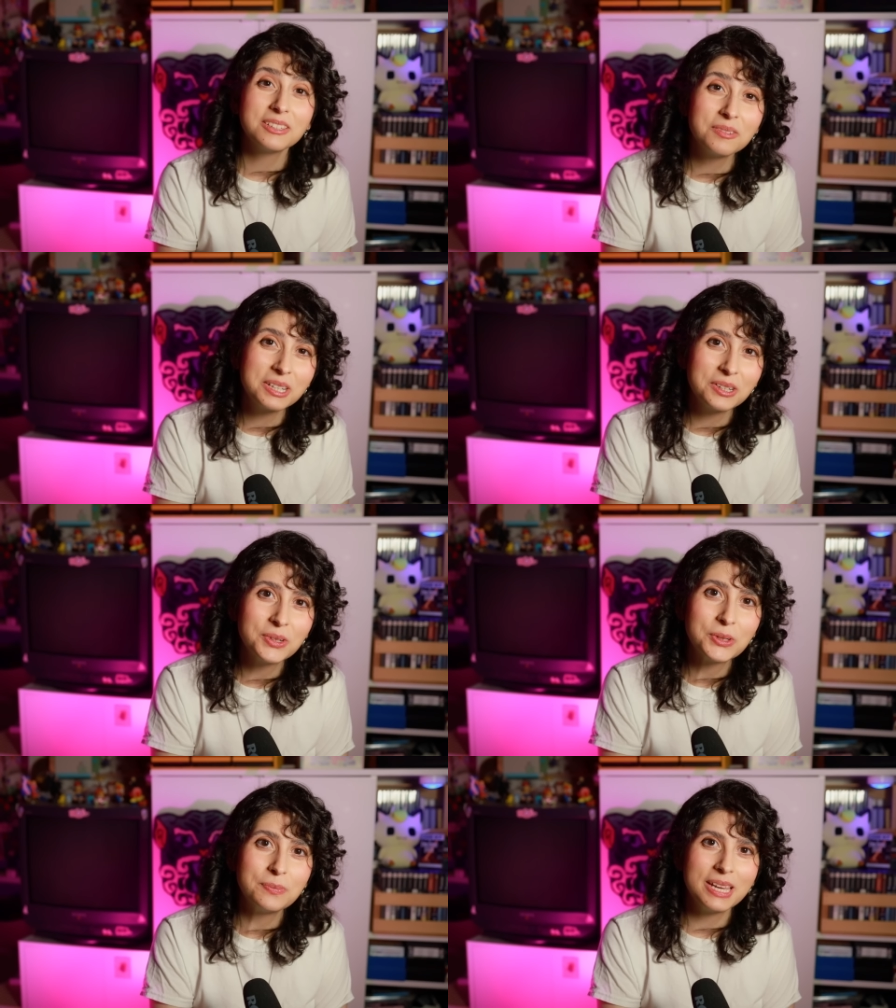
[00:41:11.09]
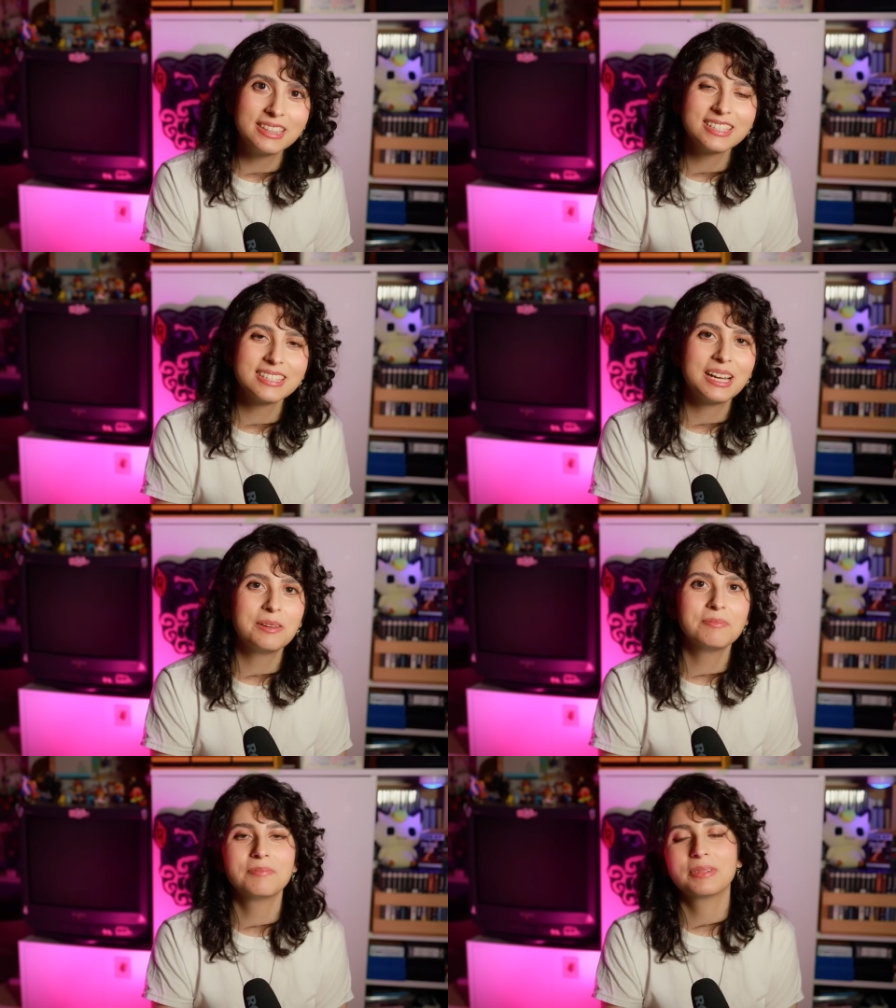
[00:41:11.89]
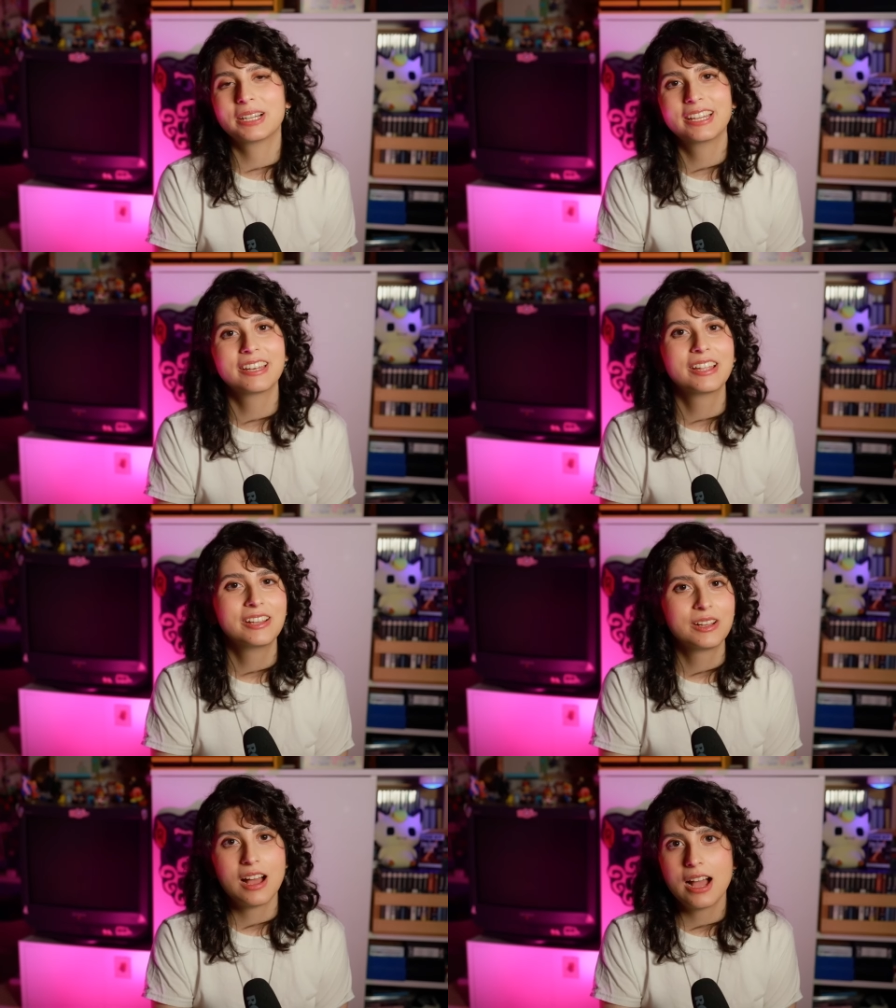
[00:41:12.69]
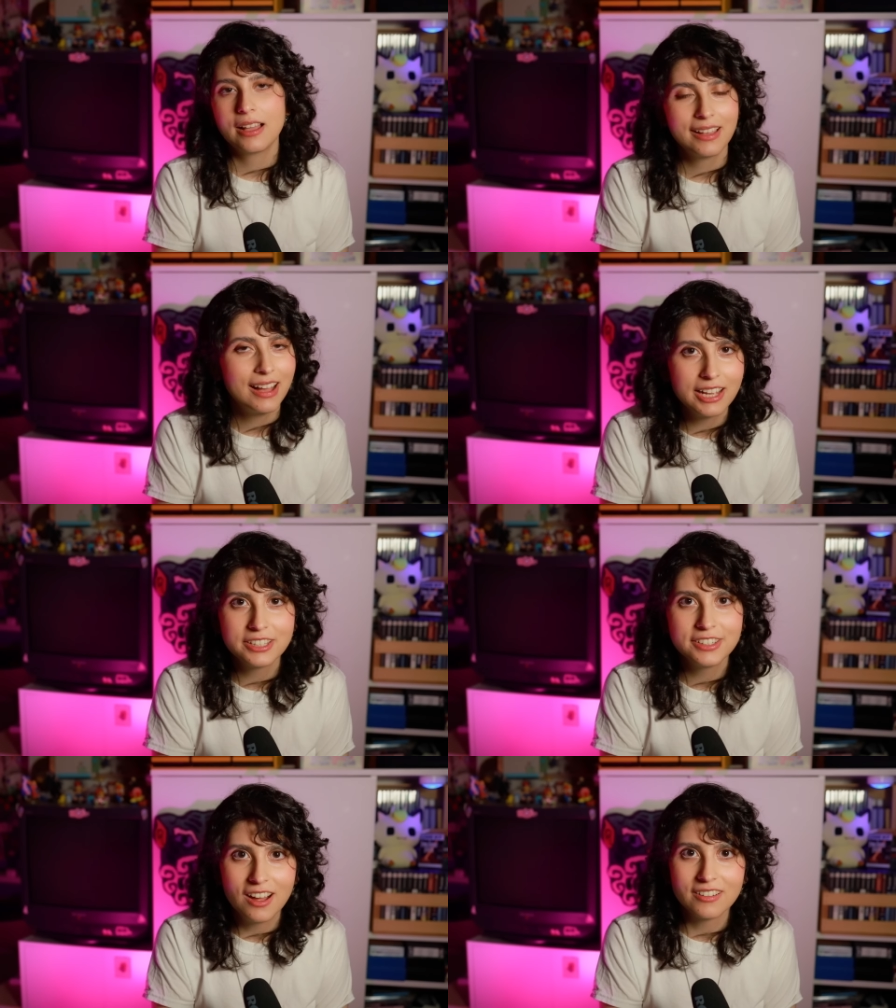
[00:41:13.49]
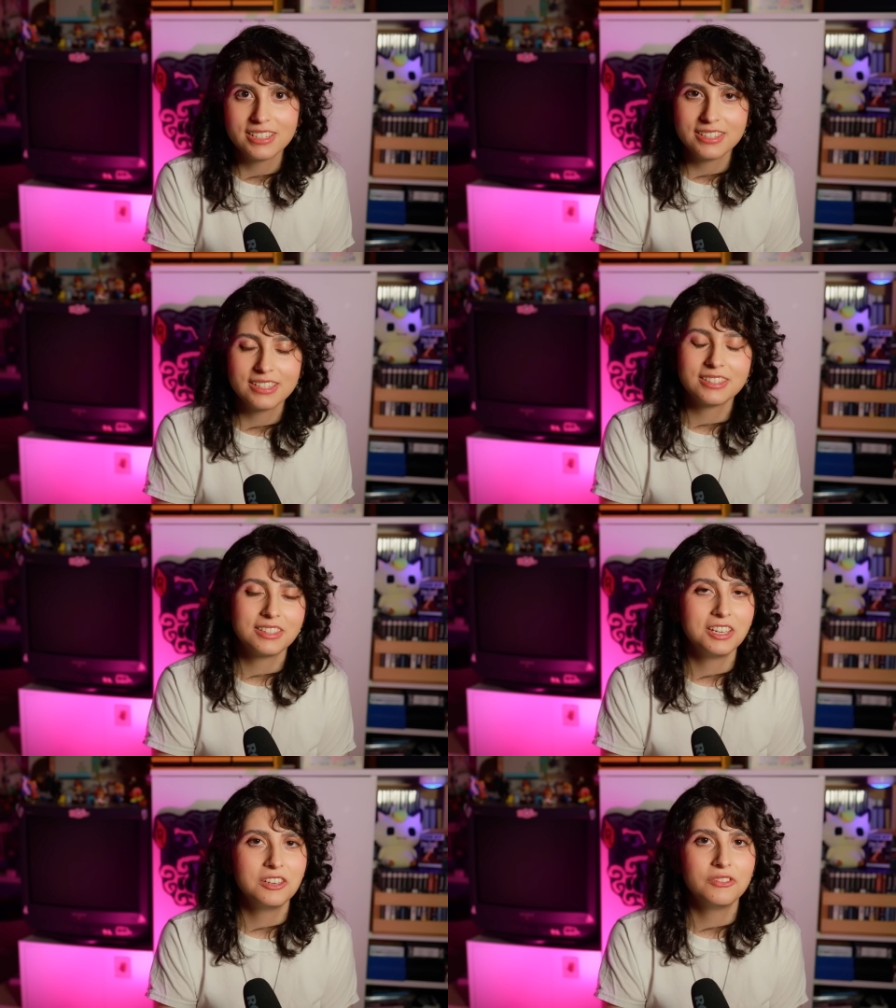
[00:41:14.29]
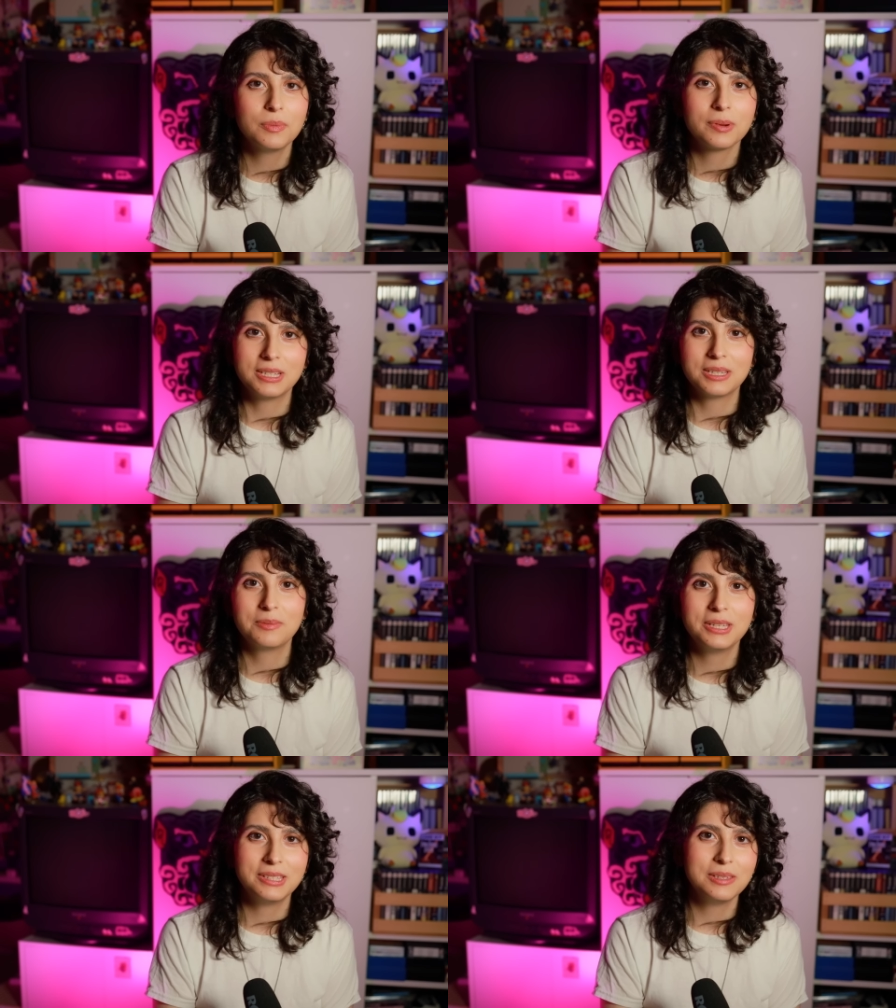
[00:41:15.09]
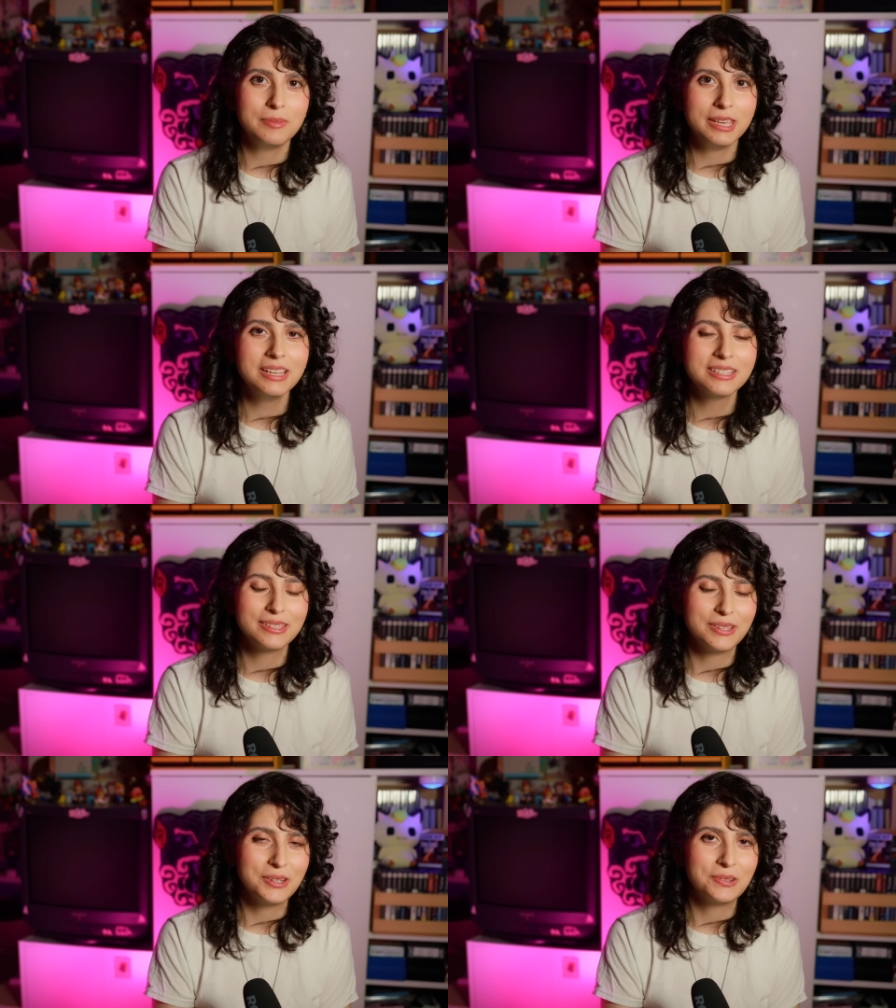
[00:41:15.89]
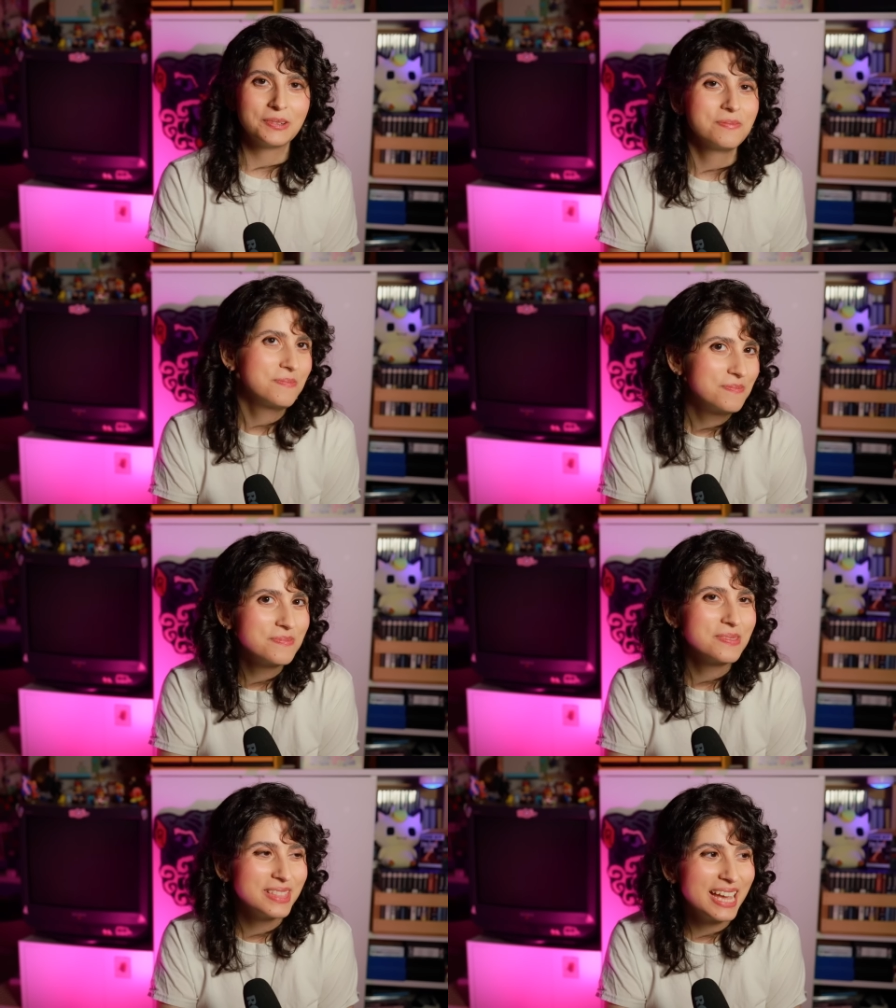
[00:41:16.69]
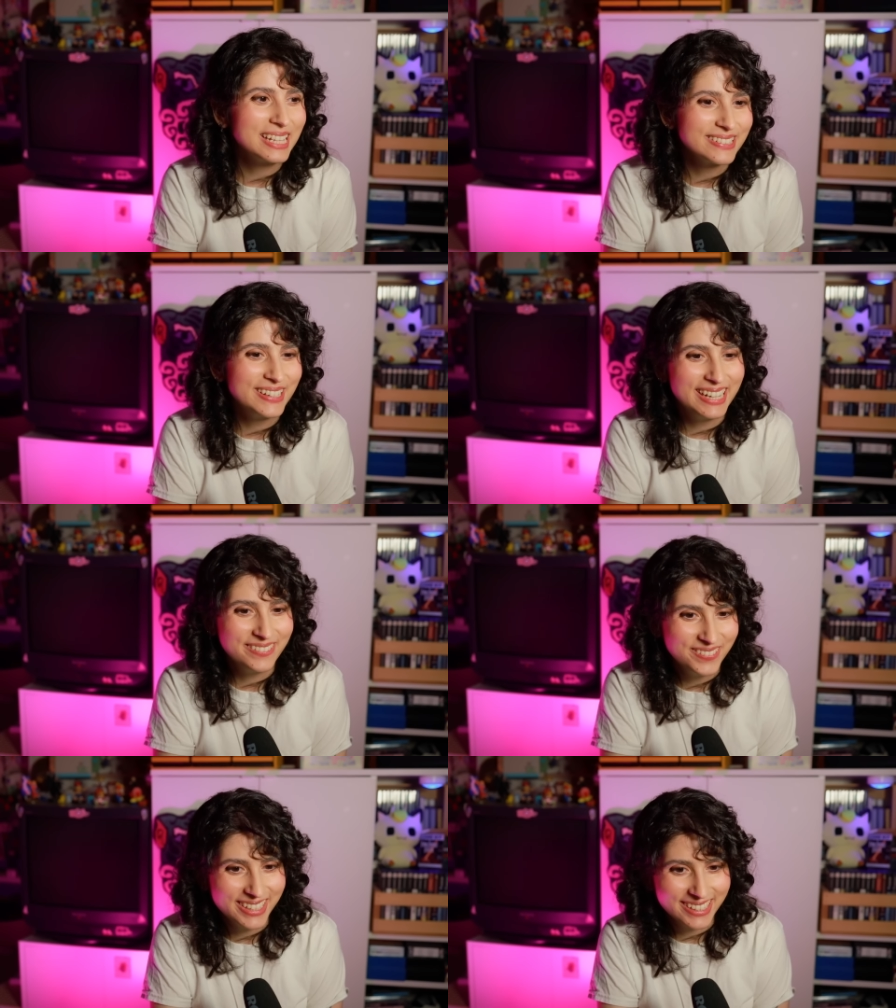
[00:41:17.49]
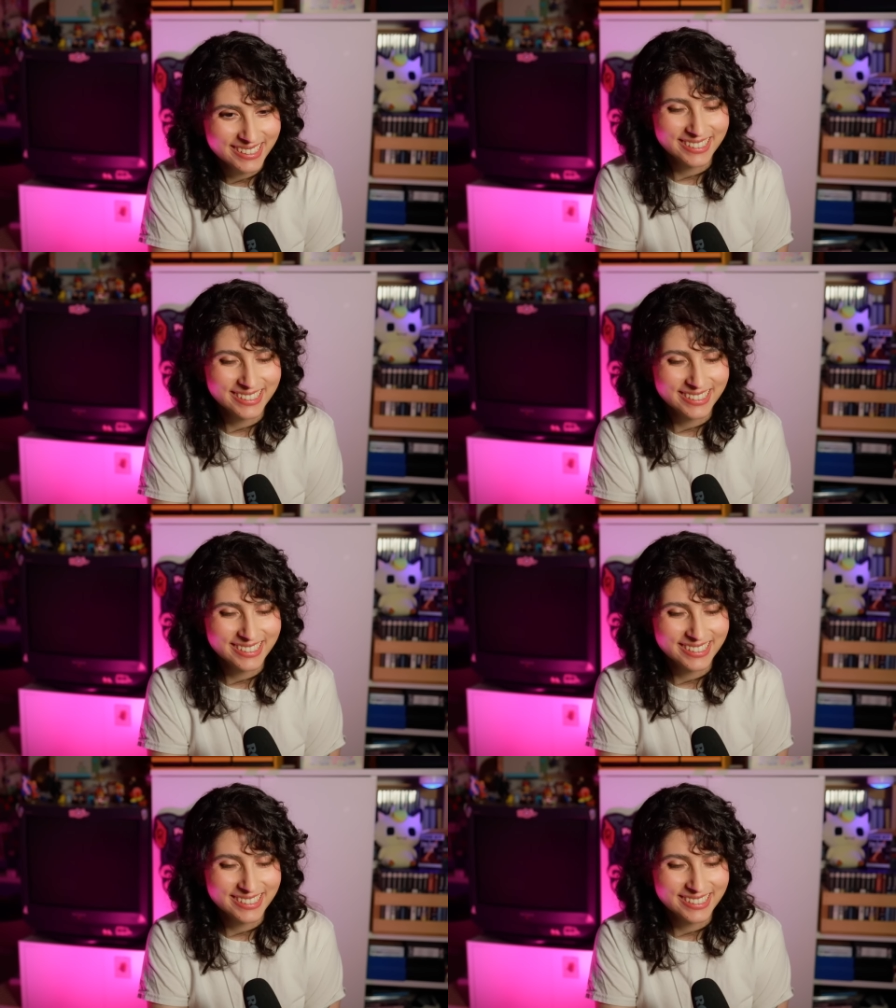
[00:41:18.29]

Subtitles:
did want to go opaque this time, but I could not resist the UV printed PCB, so that's why I'm here.